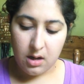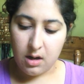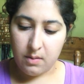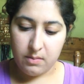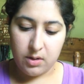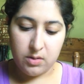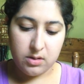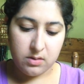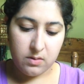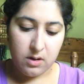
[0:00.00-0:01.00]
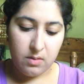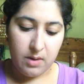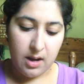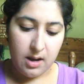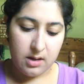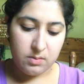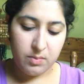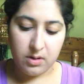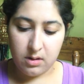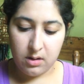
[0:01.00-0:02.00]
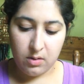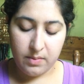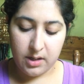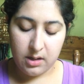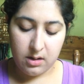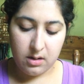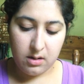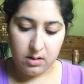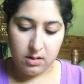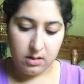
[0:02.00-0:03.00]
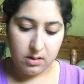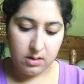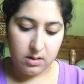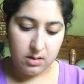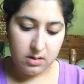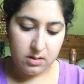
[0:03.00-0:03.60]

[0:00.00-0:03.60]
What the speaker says: I'm going to use this for under my eyes. I'm going to put a little bit on